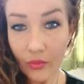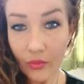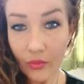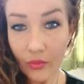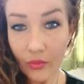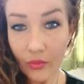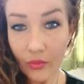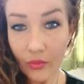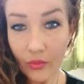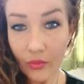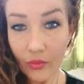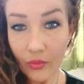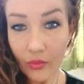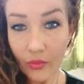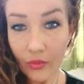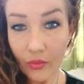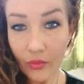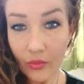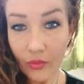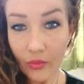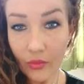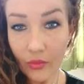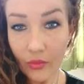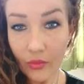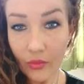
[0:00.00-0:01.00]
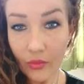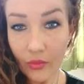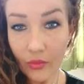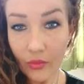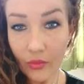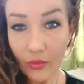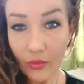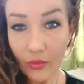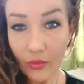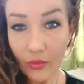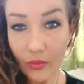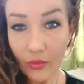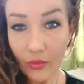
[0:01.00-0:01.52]

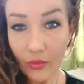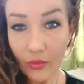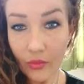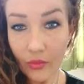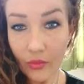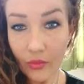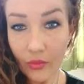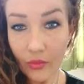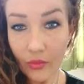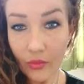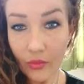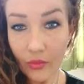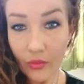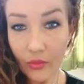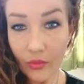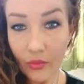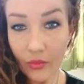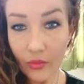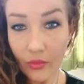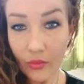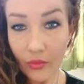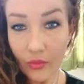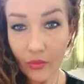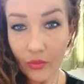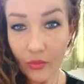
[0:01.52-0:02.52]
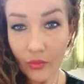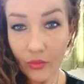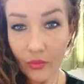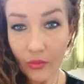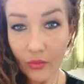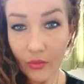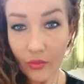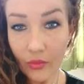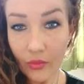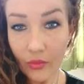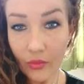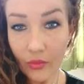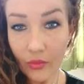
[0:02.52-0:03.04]

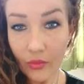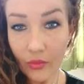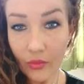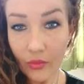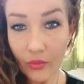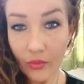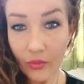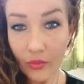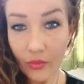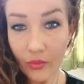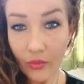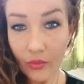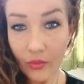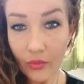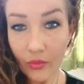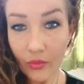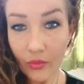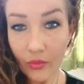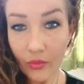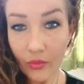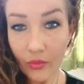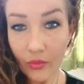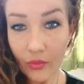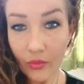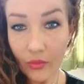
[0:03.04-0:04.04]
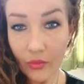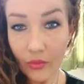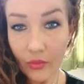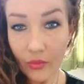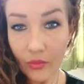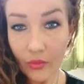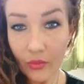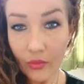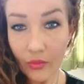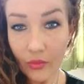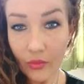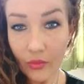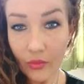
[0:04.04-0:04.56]

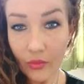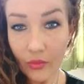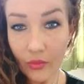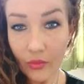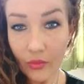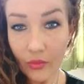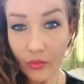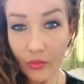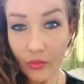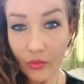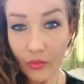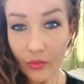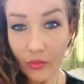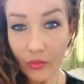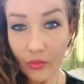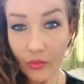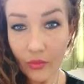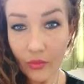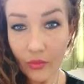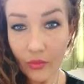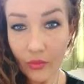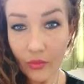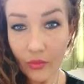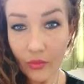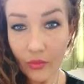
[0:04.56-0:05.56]
(no lip movement)